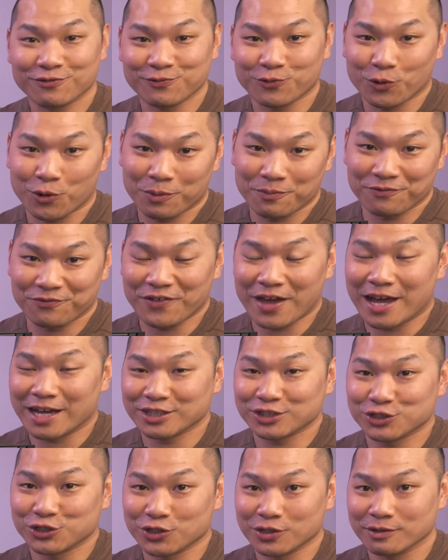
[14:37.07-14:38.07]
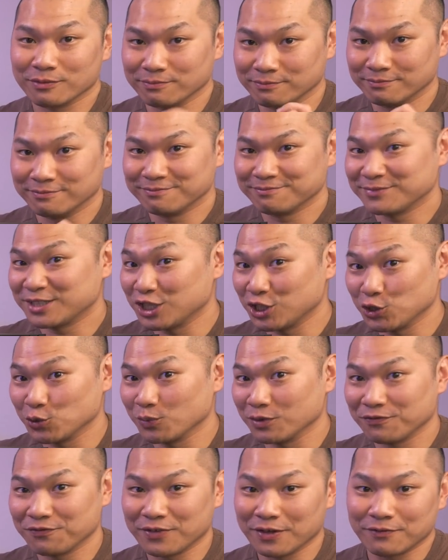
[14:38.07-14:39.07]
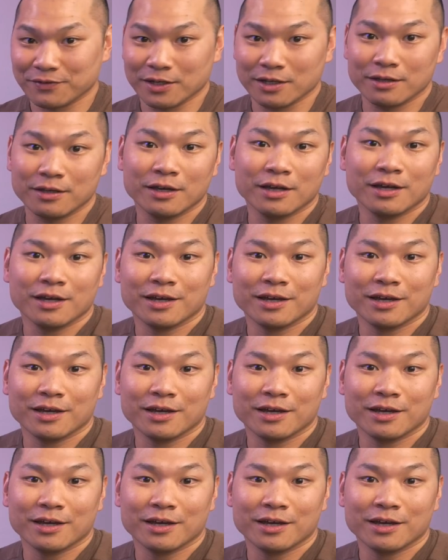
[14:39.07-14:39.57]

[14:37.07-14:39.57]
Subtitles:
form factor TU150